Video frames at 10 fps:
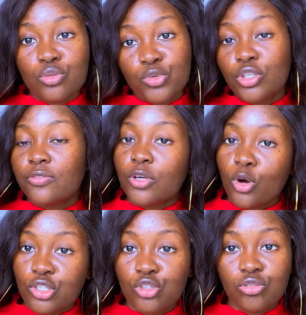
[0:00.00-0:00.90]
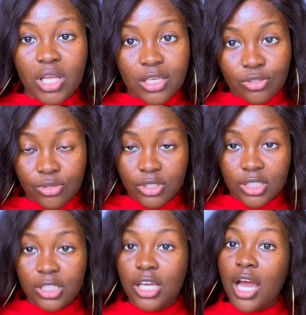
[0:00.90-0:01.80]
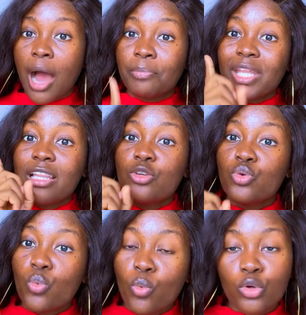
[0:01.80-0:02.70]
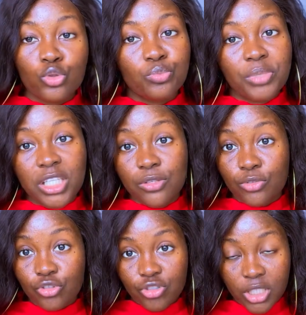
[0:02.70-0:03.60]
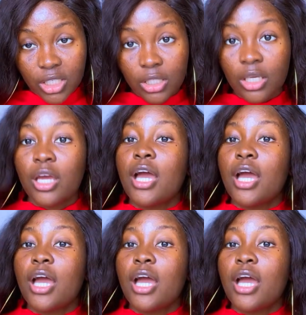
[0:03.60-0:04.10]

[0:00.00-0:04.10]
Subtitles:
of the courses should I study? I'm telling you one, you pay 300k.